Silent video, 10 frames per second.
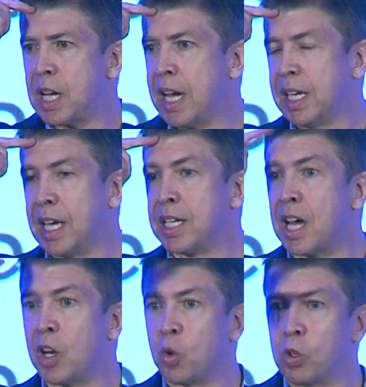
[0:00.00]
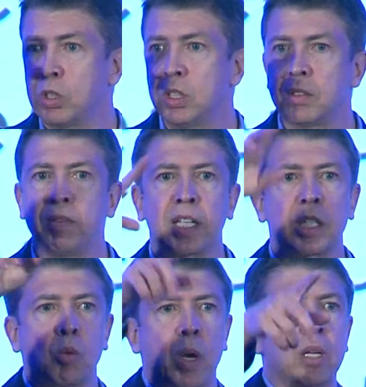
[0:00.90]
ICANN.org. In
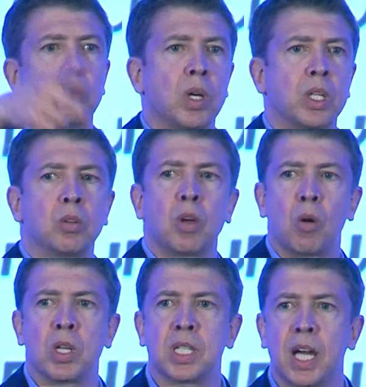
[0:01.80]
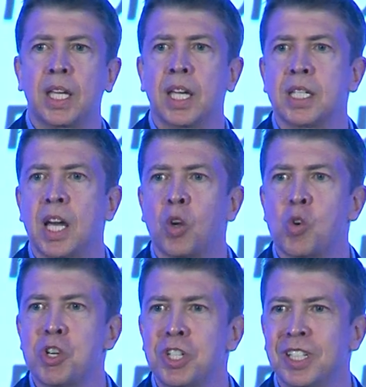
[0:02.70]
fact, I'll wait while you go onto
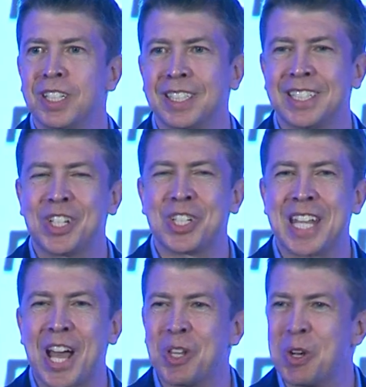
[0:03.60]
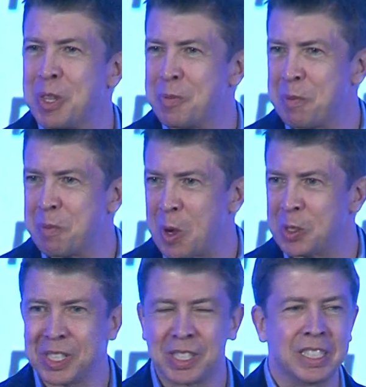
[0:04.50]
ICANN.org. You can download the
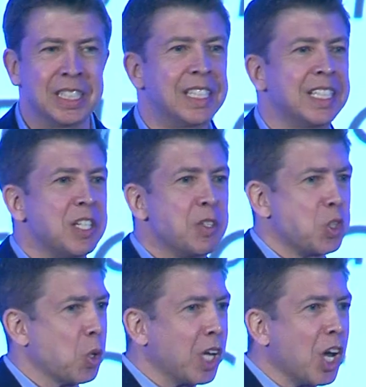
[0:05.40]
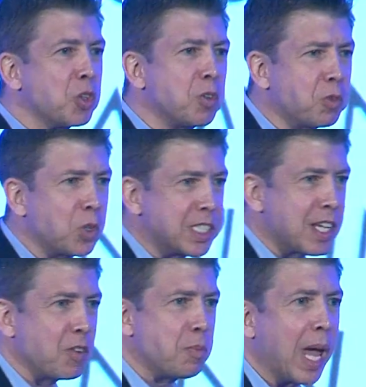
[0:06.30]
proposal. It's only
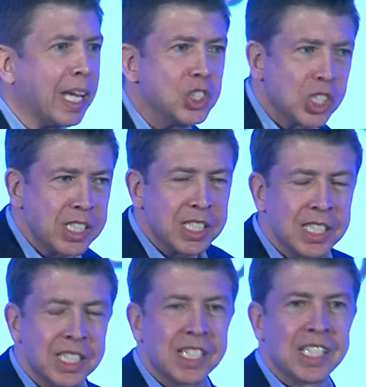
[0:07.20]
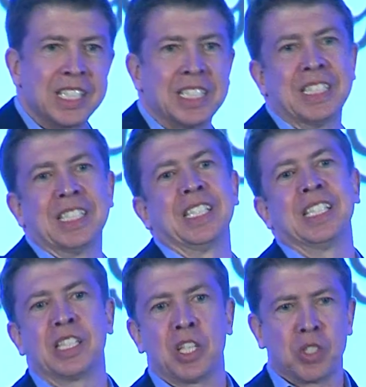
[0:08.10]
147 pages.
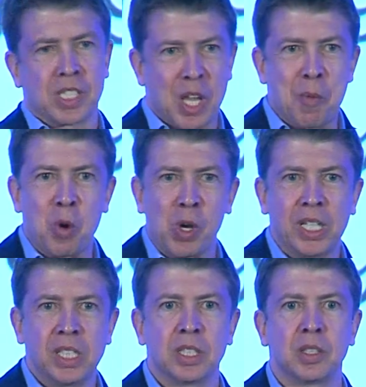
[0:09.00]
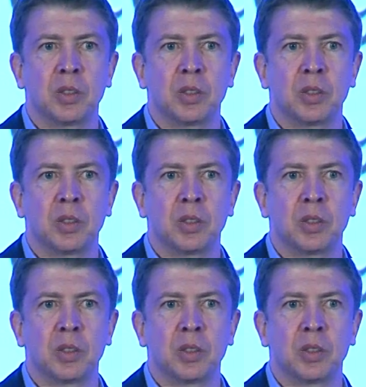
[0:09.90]
There's a summary.